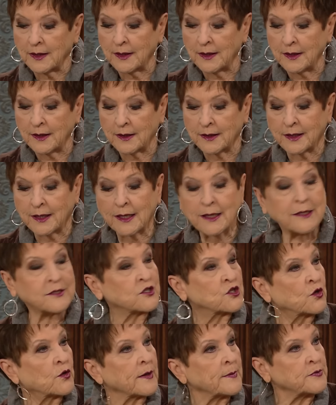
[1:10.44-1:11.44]
uh, key
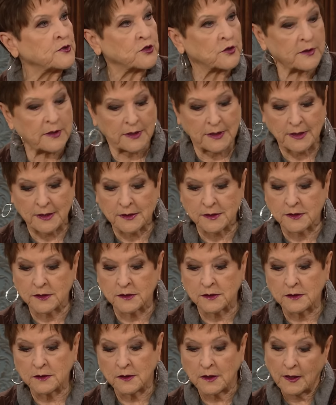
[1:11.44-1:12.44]
scripture
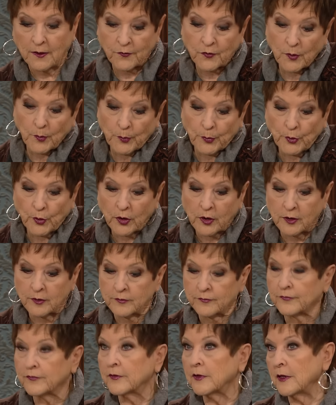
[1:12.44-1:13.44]
is in the book
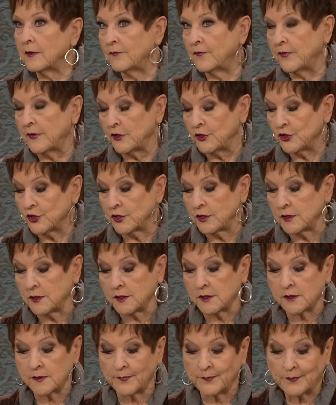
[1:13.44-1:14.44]
of
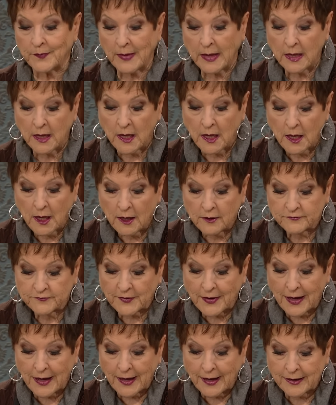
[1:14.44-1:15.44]
Ephesians
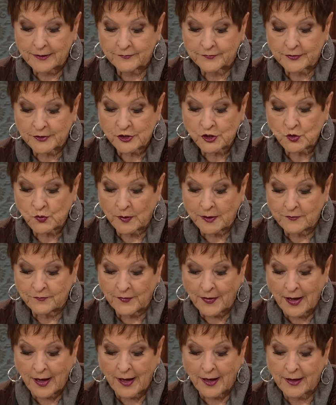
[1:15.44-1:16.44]
5, verse
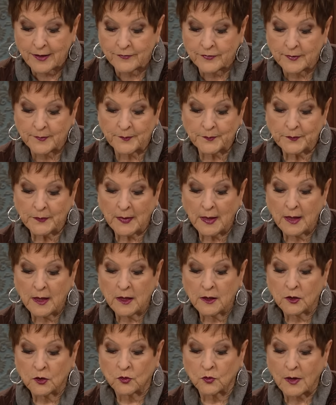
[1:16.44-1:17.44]
25.
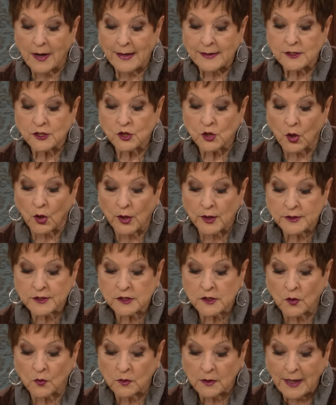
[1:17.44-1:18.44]
Christ
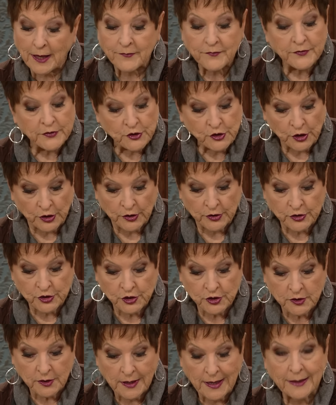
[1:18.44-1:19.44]
also loved the
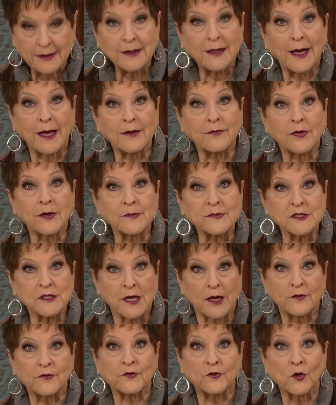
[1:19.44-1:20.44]
church and gave
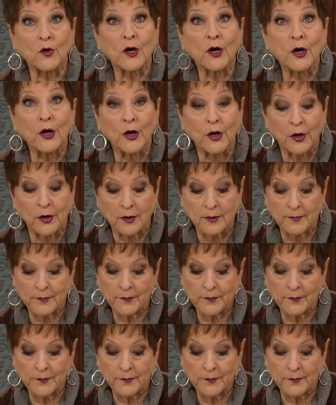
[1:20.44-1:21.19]
himself for her,